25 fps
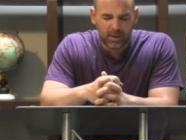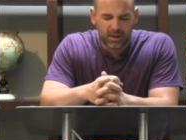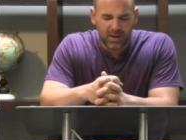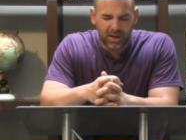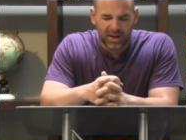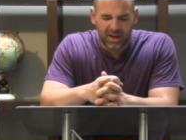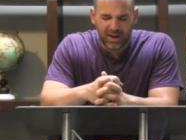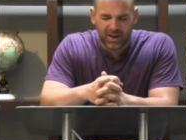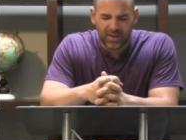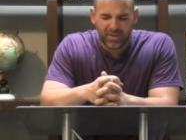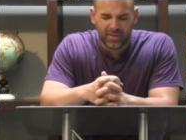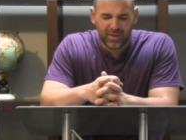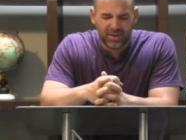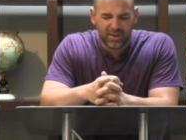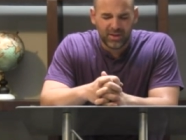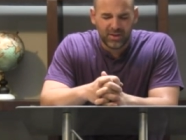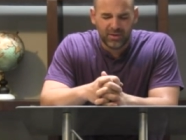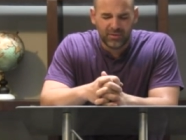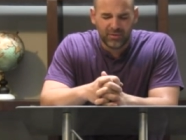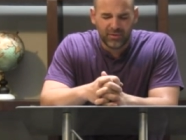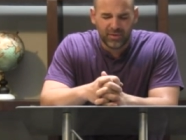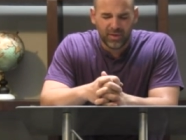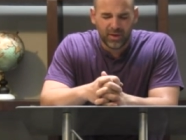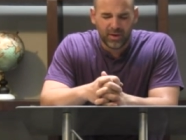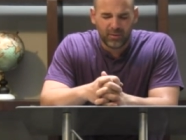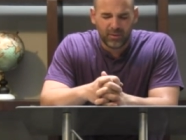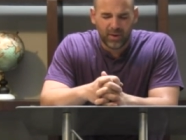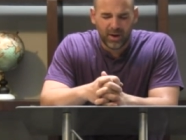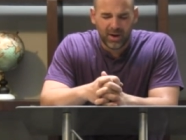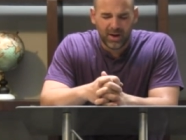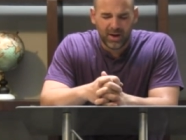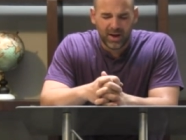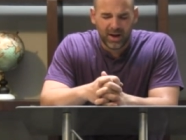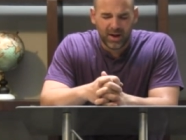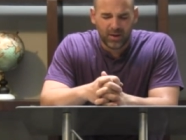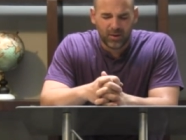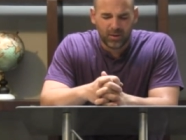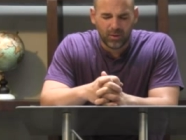And I thank you for that right
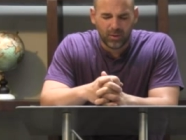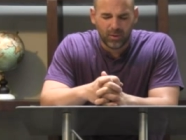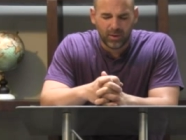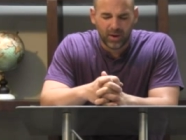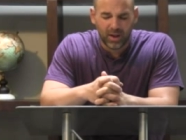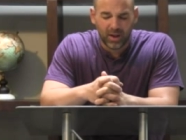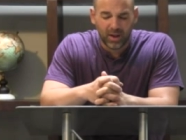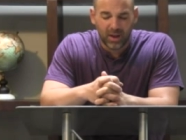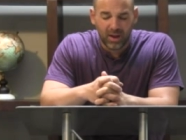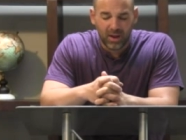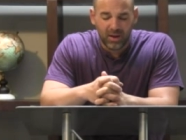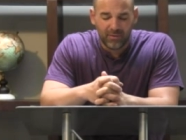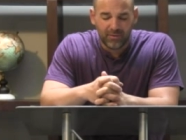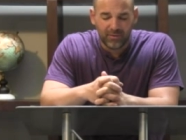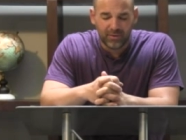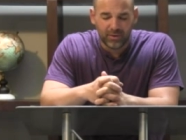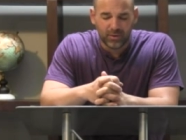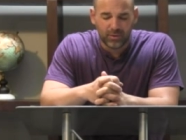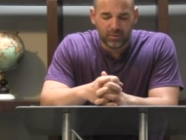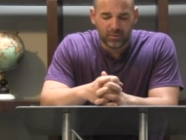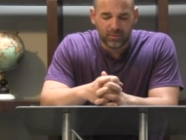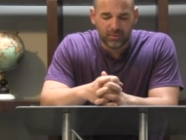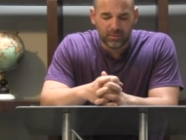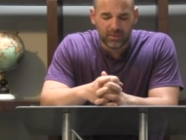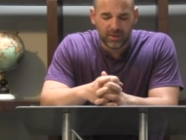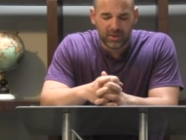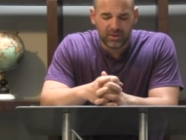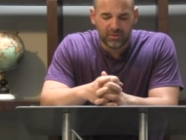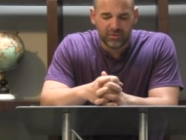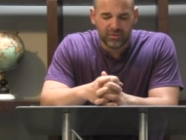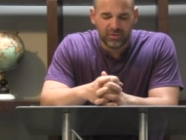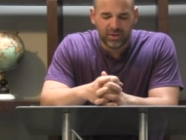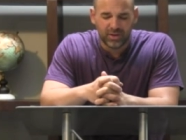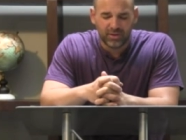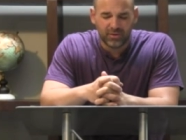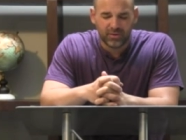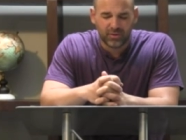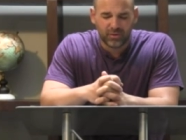now, Lord. I love you. In
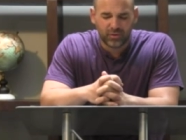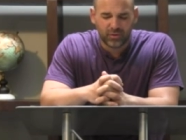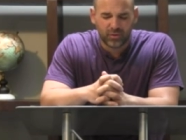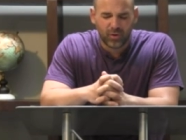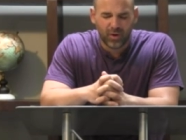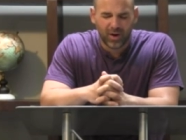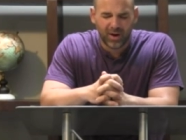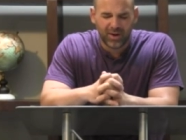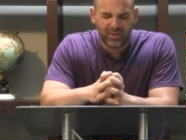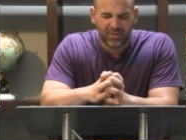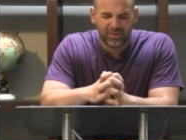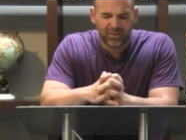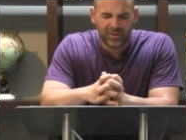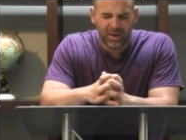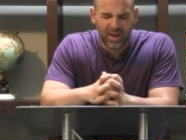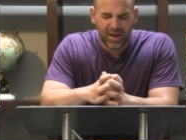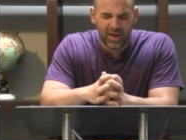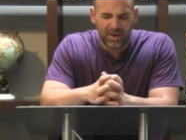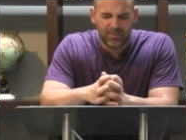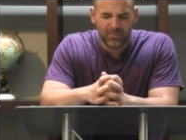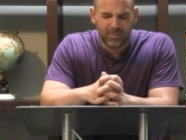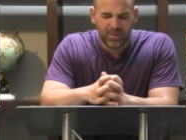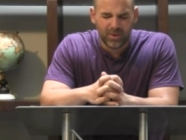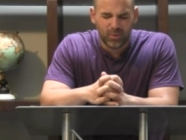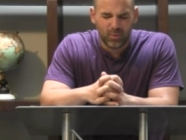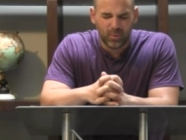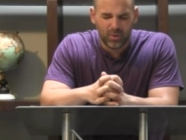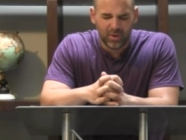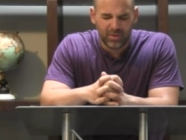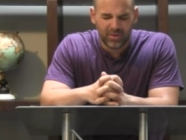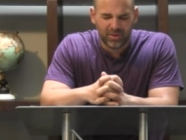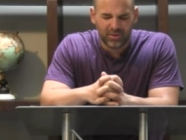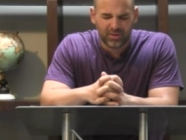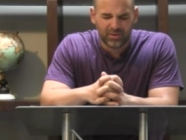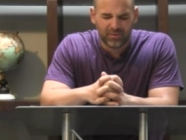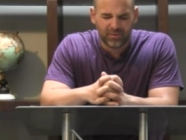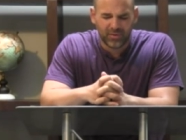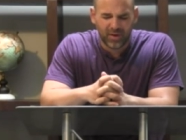Jesus Christ's name, be with
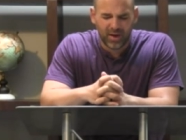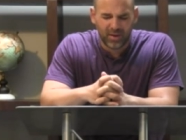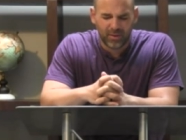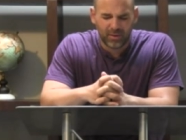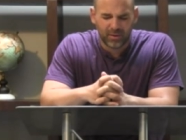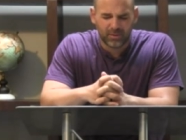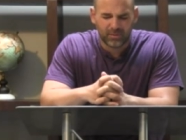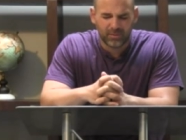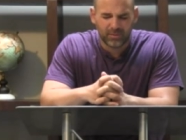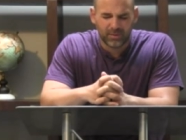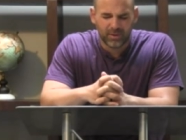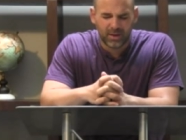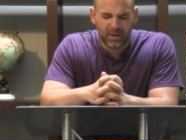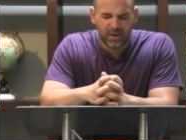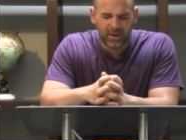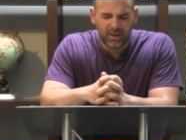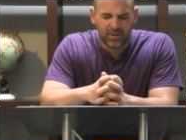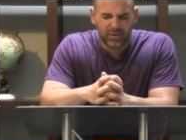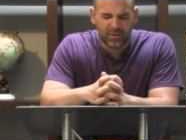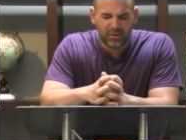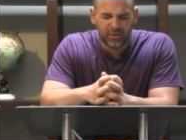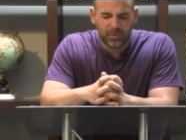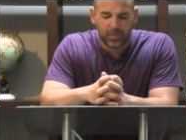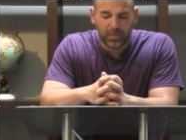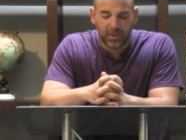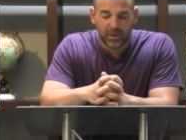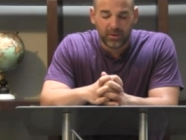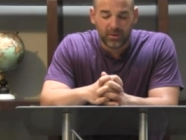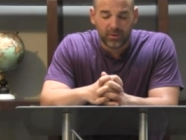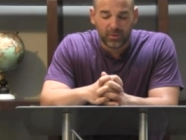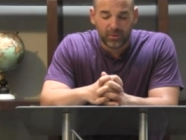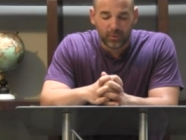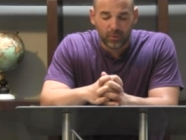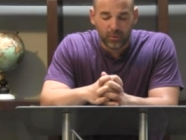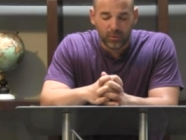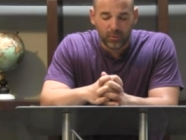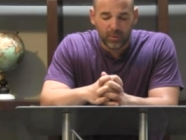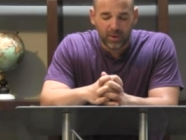us, Father. Speak
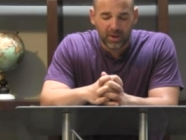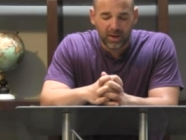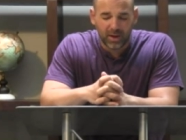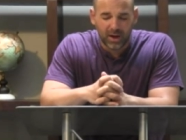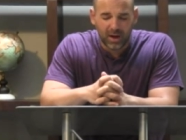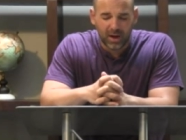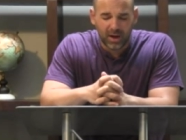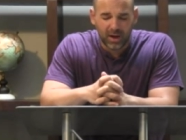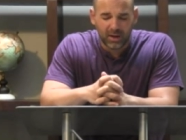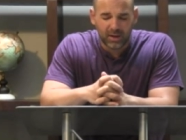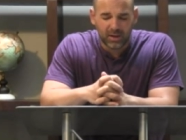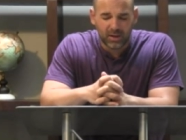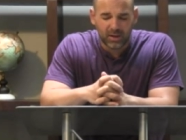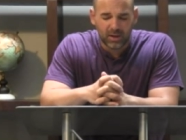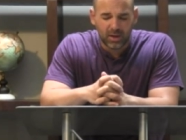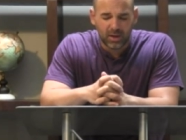through me, God.